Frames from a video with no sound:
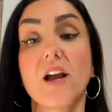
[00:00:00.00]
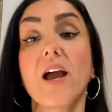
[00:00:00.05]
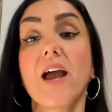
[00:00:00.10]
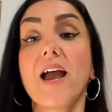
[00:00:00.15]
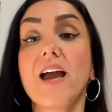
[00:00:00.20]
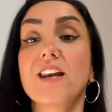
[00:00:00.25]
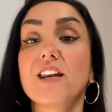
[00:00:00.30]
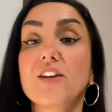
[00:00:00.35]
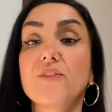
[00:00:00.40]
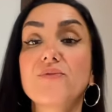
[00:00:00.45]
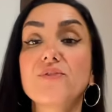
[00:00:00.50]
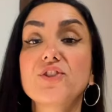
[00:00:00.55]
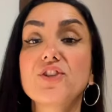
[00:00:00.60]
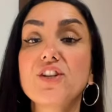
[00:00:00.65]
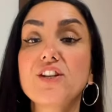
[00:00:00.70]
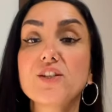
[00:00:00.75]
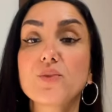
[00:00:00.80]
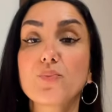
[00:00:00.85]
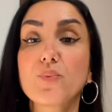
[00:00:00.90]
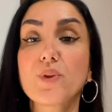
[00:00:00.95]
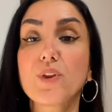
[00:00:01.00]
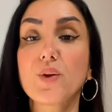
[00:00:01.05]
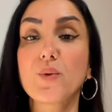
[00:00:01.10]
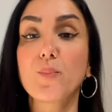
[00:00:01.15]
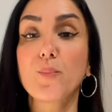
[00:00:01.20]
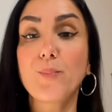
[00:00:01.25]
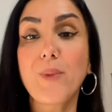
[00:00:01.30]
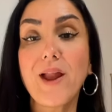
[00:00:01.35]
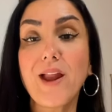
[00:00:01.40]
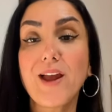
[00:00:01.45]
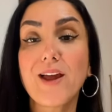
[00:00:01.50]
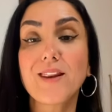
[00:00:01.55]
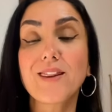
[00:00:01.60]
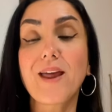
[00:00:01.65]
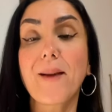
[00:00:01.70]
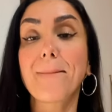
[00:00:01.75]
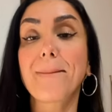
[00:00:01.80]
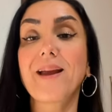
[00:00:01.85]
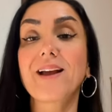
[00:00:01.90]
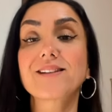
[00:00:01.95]
And if she's with a man
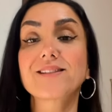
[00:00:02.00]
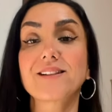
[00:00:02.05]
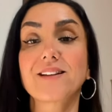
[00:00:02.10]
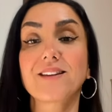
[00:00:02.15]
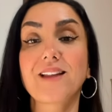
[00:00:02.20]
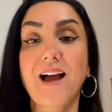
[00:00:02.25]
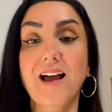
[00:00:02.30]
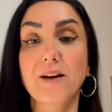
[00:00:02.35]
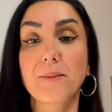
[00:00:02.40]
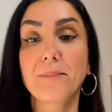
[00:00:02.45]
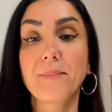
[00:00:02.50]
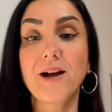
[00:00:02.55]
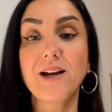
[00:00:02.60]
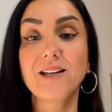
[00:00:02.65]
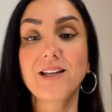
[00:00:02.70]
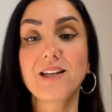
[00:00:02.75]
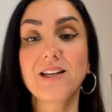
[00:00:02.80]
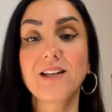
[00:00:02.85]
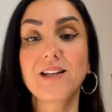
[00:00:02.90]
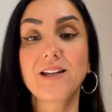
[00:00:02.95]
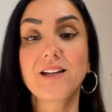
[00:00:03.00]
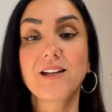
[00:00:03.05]
that makes a lot of money,